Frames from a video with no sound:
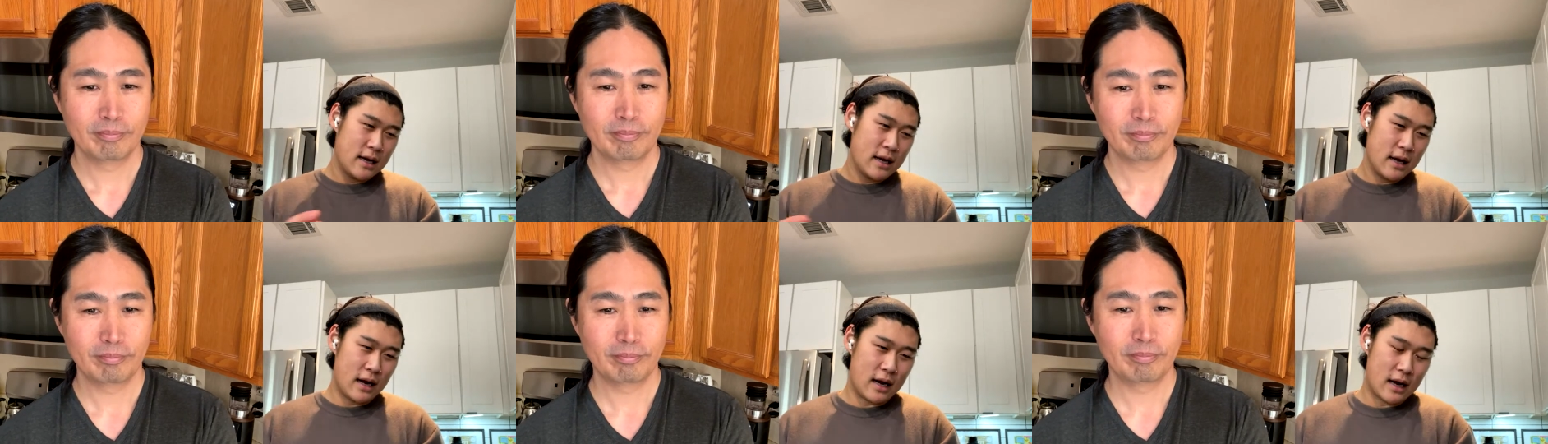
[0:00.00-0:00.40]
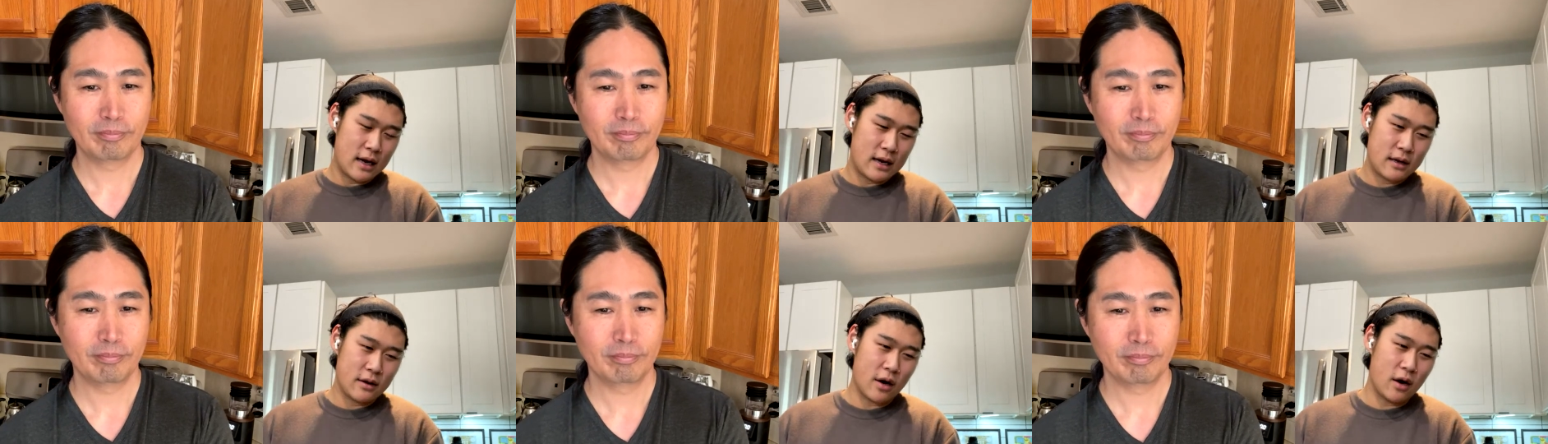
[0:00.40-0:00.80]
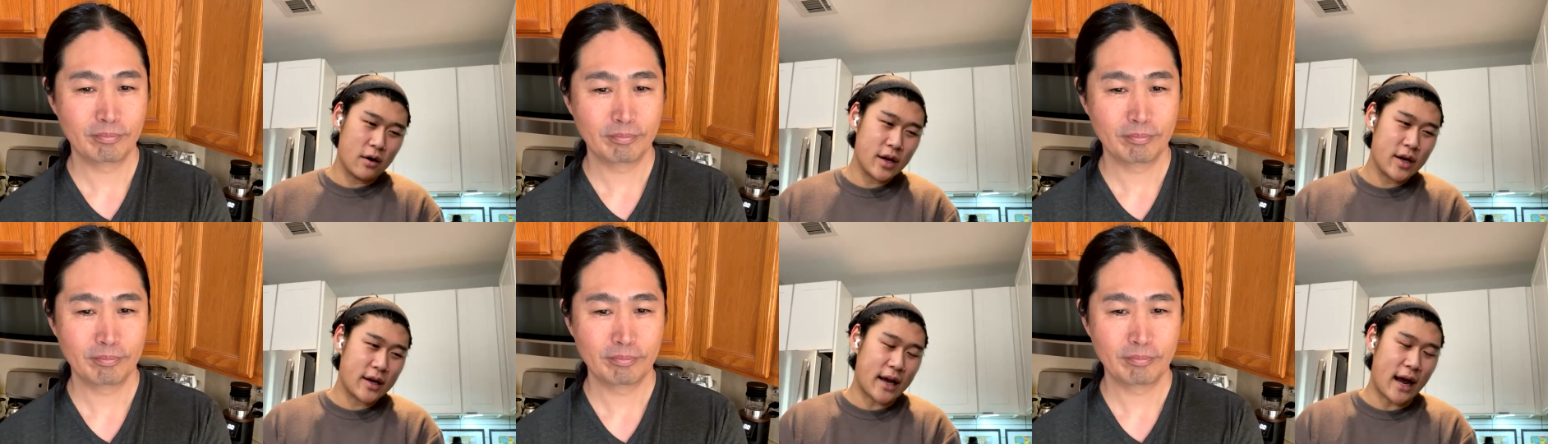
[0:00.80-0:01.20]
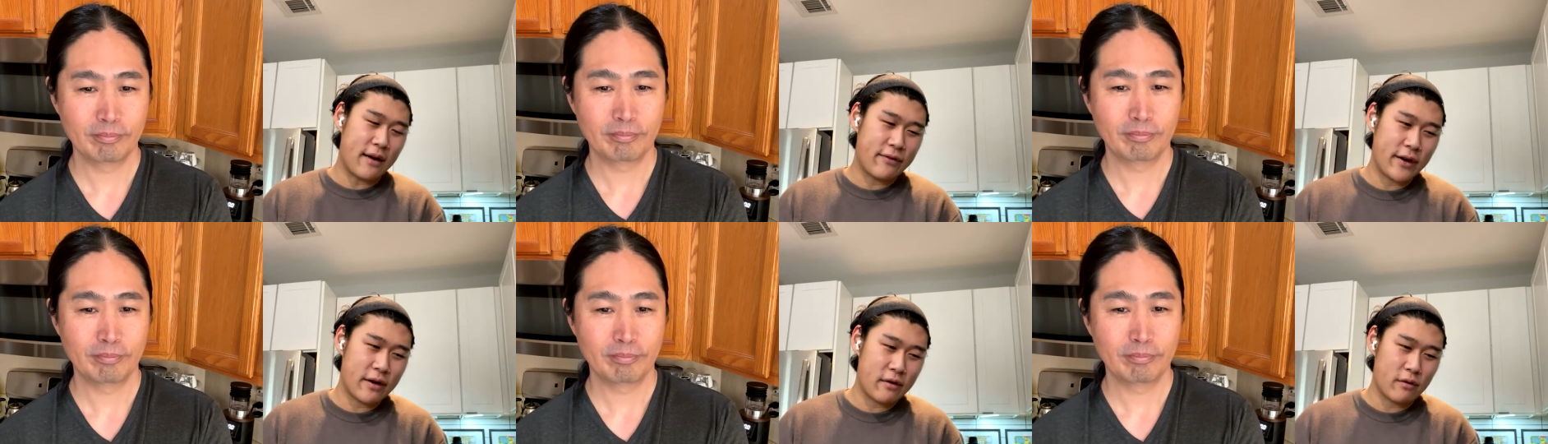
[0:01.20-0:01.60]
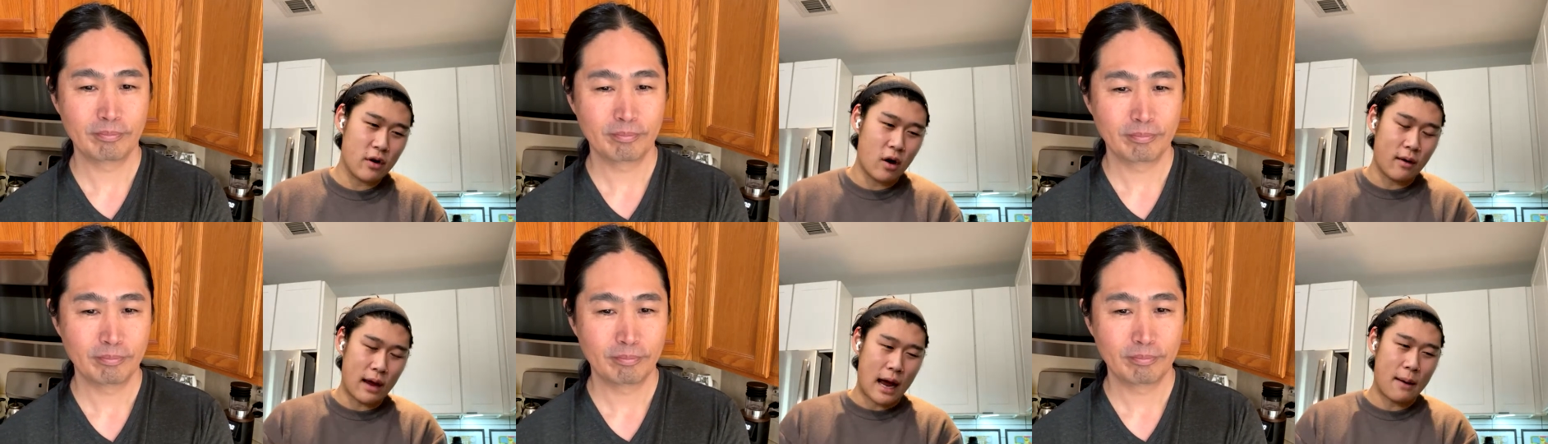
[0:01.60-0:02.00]
Speaker 1: uh, owning a cafe,
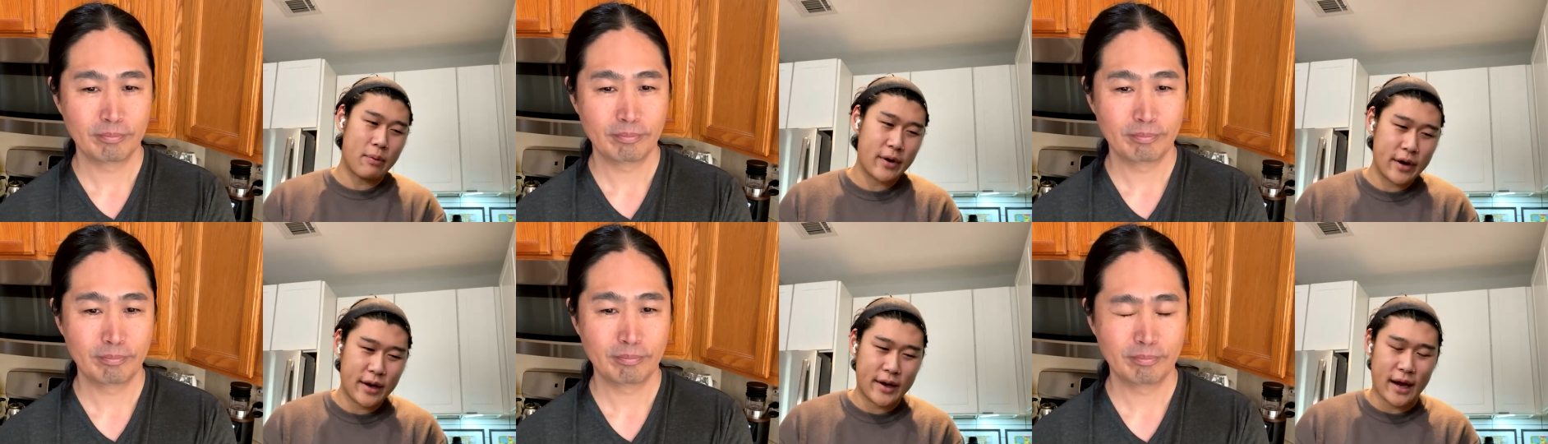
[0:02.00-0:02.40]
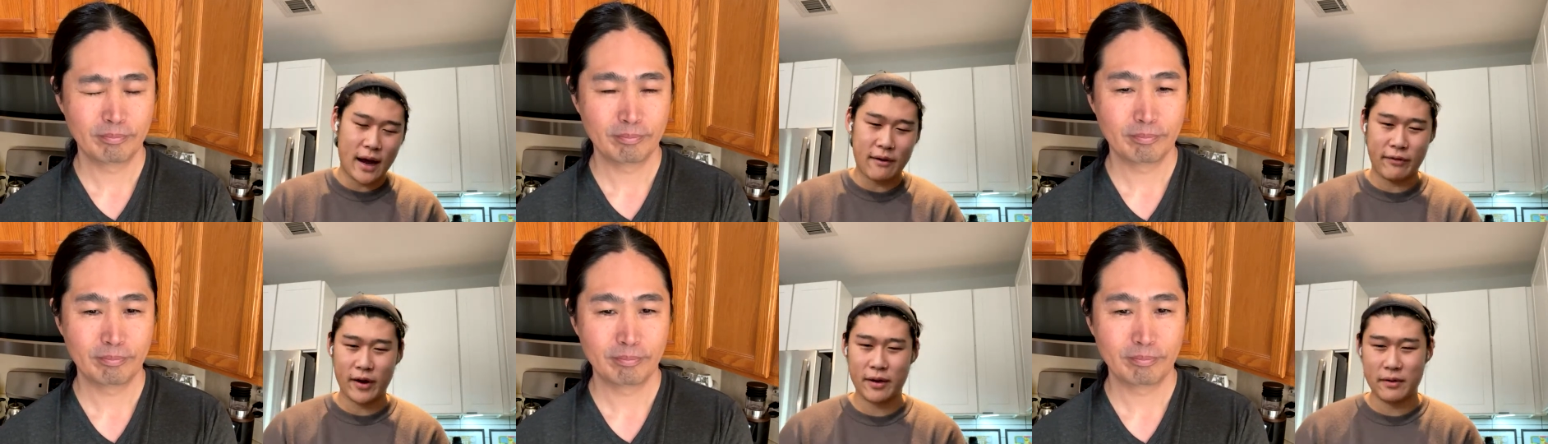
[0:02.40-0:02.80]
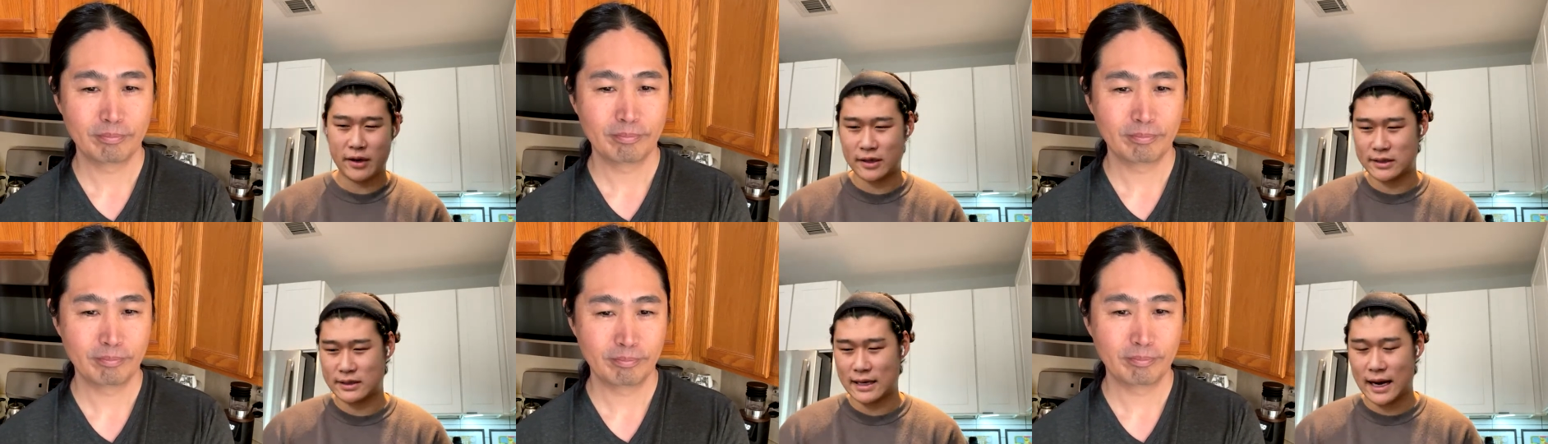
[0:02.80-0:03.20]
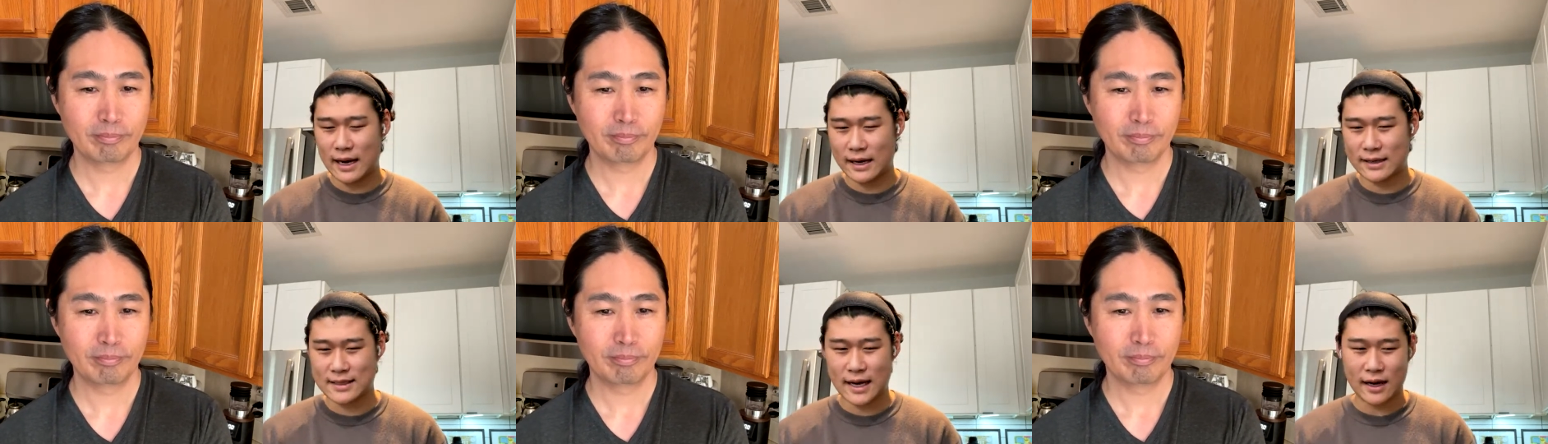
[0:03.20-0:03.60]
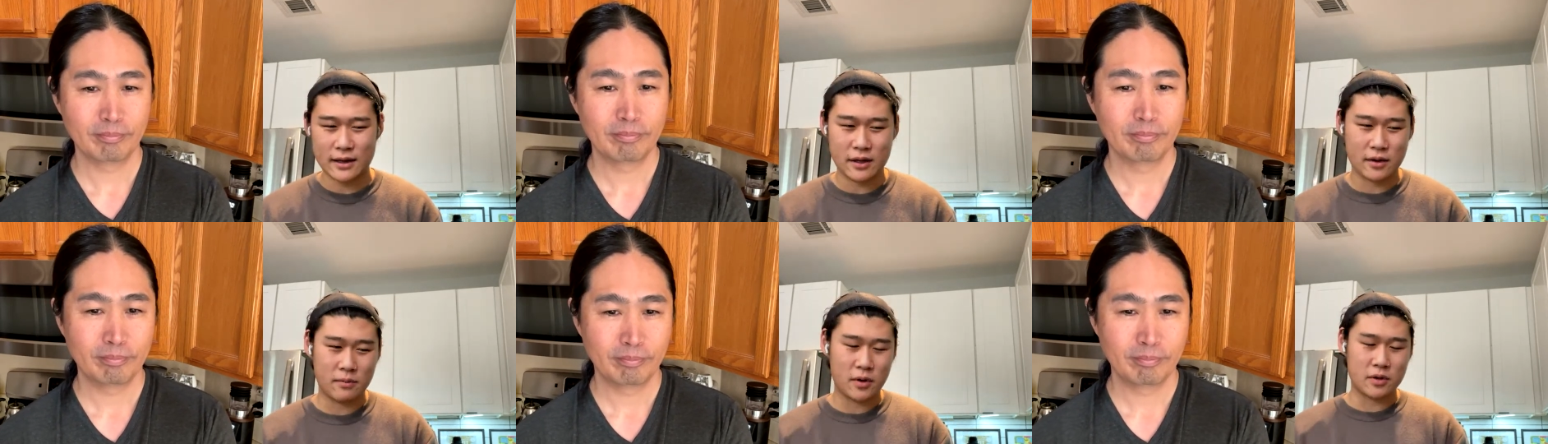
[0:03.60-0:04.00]
operating a cafe is not exactly
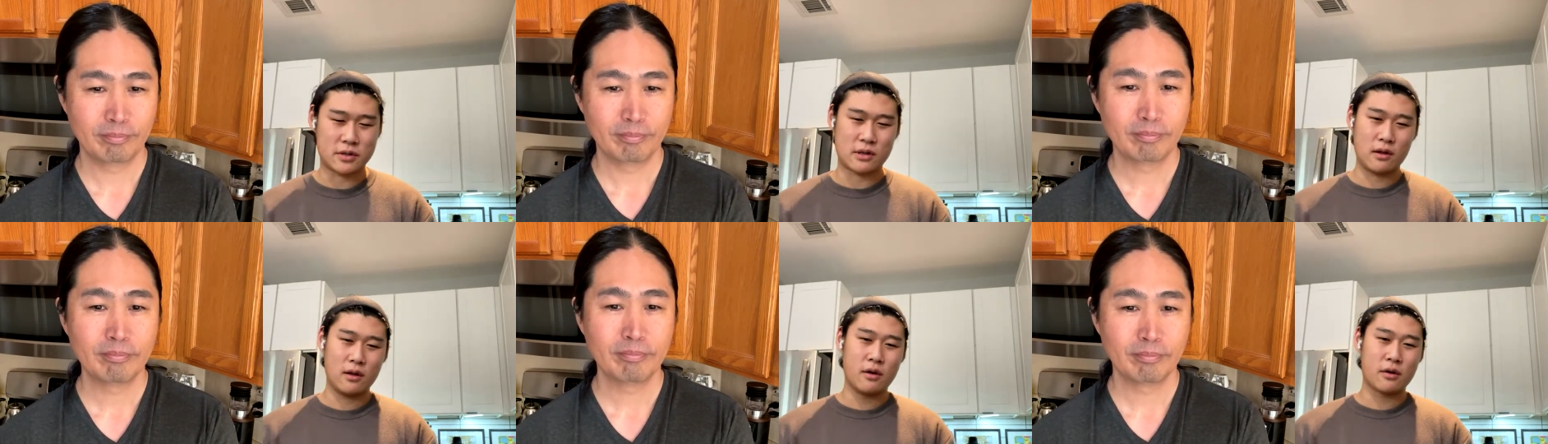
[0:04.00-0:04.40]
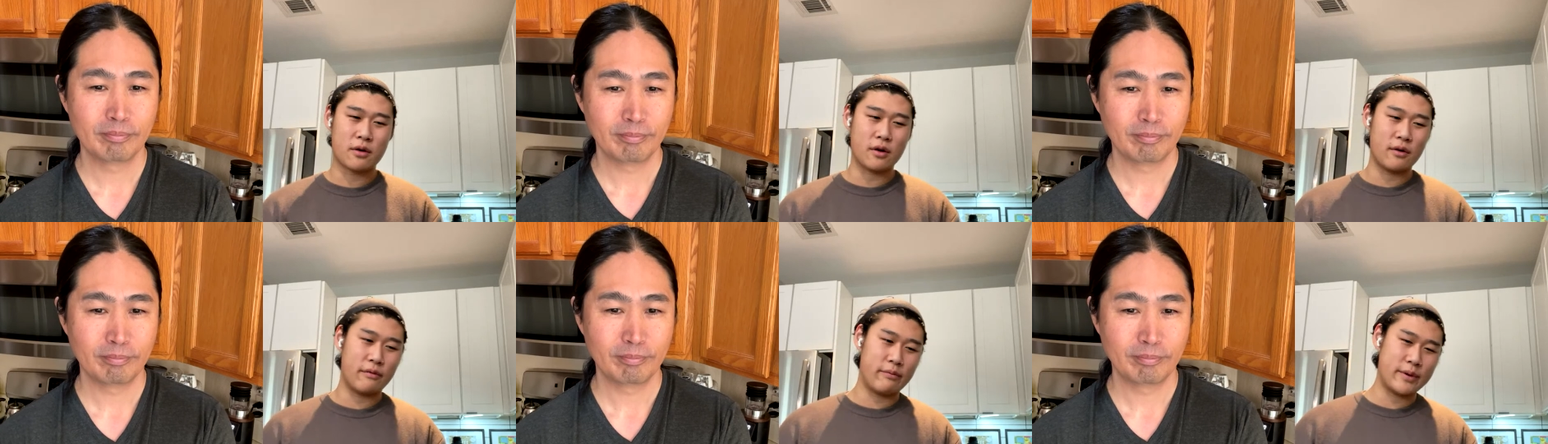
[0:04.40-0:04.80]
the most lucrative